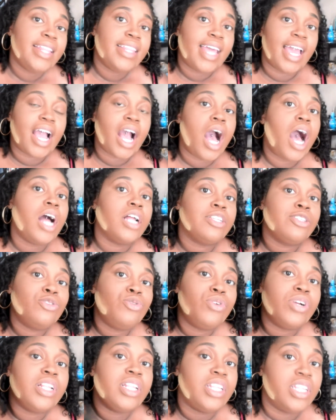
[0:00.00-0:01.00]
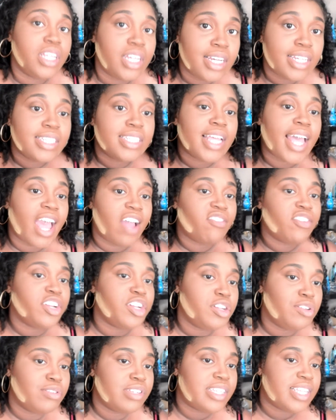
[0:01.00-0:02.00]
that contour looks
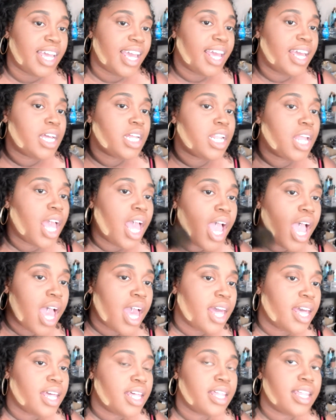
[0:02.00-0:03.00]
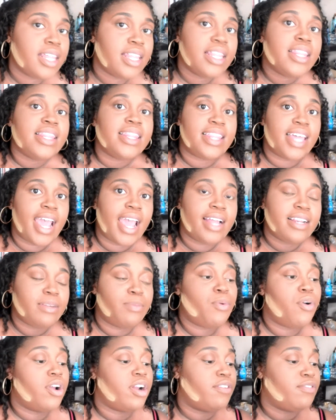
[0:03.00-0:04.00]
after you set that
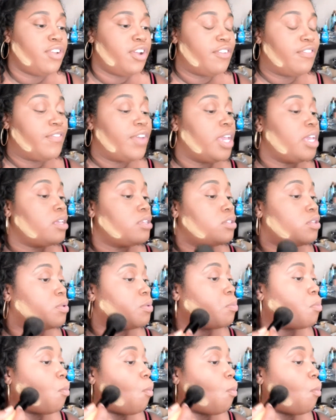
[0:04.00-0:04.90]
part of your face.